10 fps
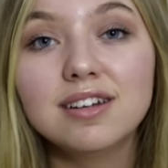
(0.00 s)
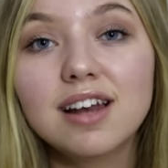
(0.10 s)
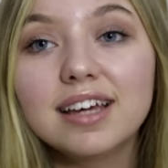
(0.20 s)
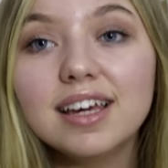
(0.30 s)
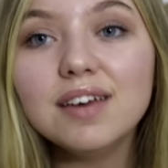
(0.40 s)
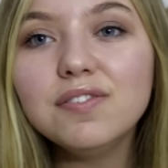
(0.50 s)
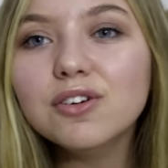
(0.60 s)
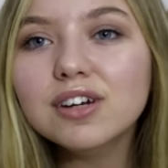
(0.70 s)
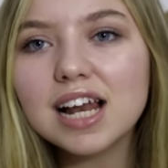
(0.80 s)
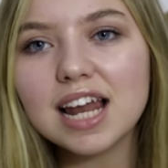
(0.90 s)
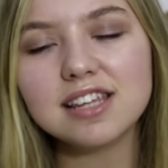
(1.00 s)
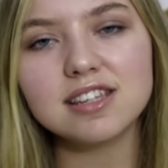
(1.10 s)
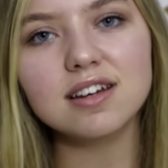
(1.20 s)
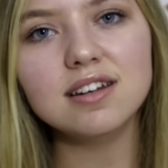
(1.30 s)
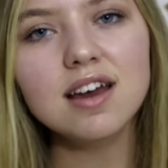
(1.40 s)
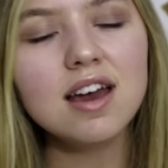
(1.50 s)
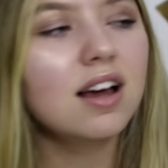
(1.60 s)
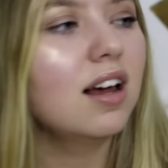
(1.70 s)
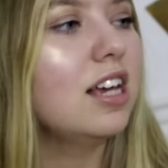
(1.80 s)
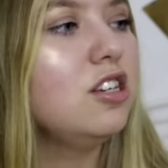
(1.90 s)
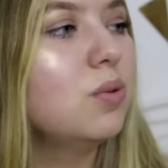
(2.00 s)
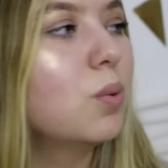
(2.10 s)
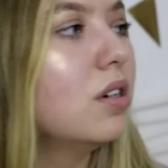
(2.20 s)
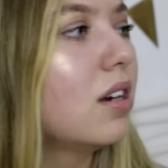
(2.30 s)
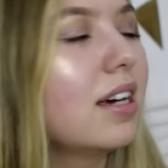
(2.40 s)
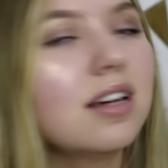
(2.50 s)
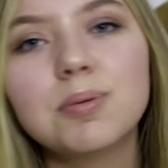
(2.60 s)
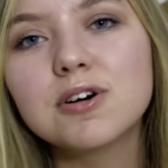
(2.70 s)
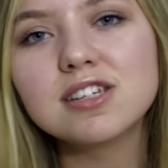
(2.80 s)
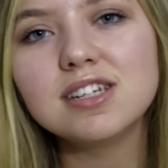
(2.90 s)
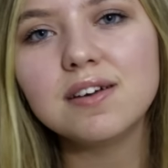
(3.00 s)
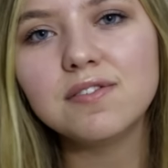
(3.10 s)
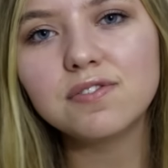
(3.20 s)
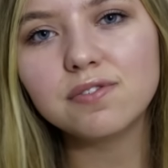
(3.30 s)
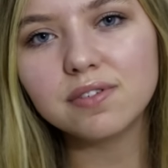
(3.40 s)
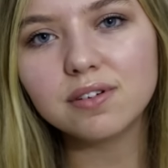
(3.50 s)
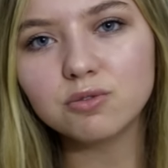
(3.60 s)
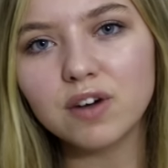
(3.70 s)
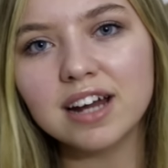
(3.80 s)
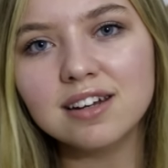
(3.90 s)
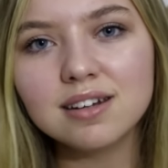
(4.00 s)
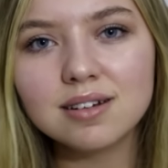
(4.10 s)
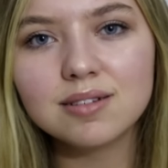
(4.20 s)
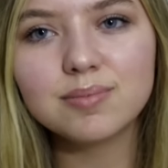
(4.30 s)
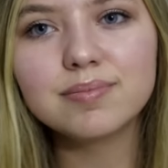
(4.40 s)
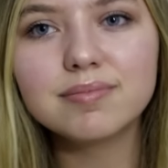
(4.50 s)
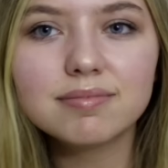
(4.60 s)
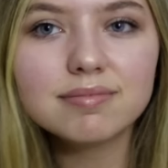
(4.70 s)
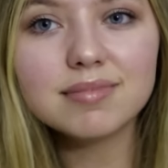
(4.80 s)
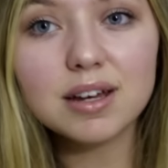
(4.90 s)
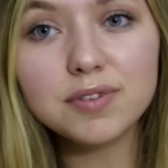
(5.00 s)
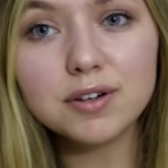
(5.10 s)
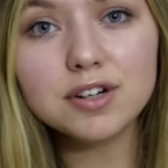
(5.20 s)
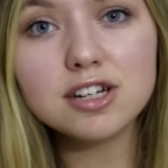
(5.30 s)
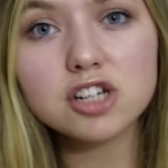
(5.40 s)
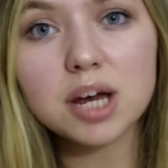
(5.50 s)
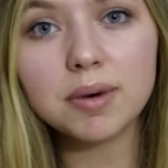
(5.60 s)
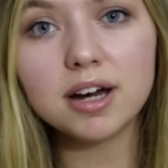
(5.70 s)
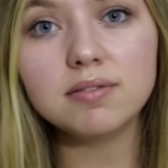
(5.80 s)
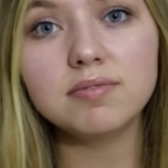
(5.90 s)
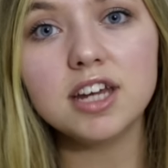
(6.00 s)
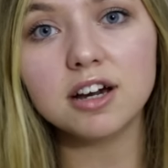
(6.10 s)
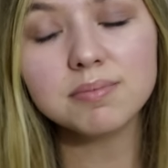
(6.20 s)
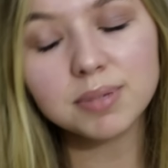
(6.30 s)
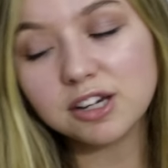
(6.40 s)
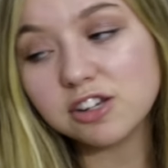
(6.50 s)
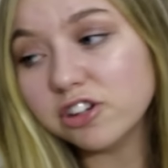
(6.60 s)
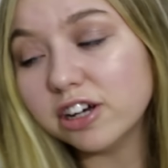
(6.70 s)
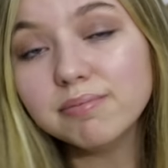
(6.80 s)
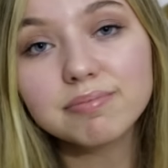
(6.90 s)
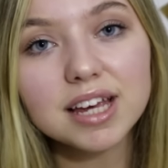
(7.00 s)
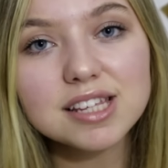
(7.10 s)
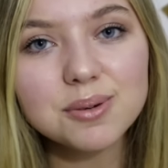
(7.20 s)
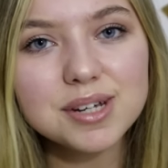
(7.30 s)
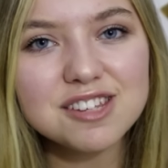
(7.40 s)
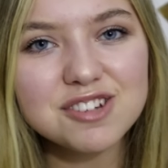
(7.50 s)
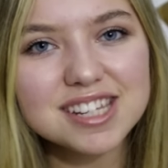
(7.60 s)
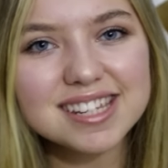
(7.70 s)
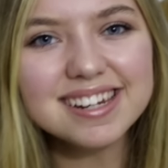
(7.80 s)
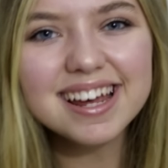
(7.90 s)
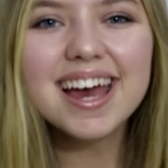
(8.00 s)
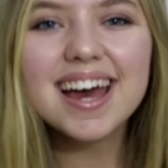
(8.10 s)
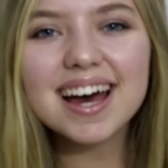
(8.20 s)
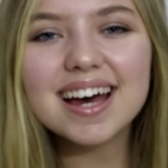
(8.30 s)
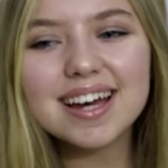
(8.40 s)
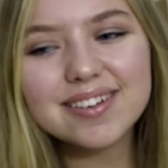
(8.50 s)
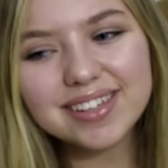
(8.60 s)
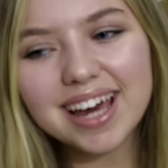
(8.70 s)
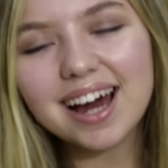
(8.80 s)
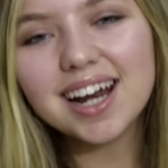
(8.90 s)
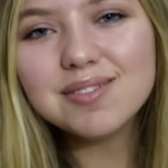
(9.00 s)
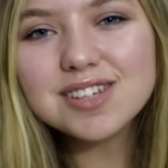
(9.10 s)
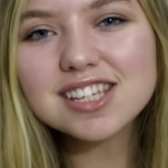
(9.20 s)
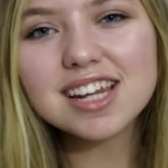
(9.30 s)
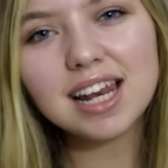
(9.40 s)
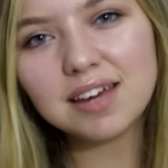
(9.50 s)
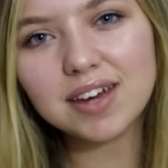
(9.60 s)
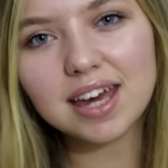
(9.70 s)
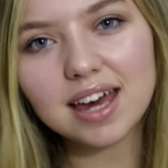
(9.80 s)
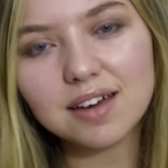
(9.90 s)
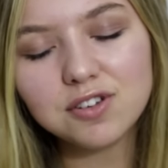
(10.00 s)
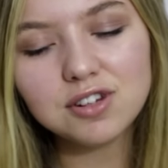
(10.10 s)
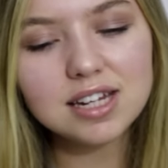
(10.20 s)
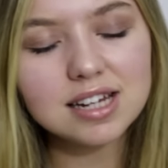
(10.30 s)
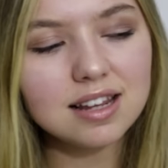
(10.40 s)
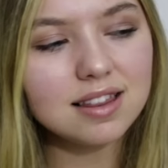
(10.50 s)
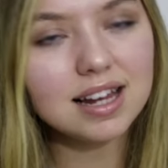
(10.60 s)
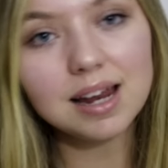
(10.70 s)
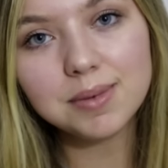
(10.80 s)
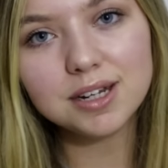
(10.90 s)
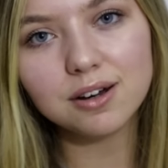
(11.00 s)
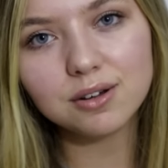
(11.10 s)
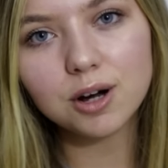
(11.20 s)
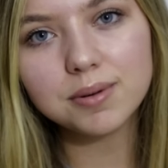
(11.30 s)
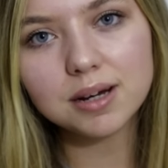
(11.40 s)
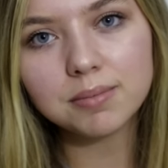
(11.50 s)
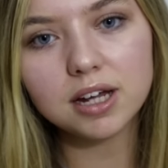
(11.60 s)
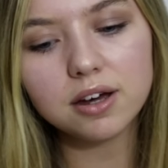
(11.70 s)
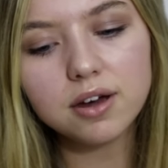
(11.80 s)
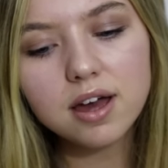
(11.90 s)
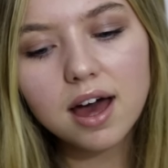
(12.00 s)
Like, if you're in a lesson and you want like a positive rant, feel free to share my video, because you know, it's always interesting. Yeah, and I'm just going to leave it here. If you need anything, let me know, comment down below.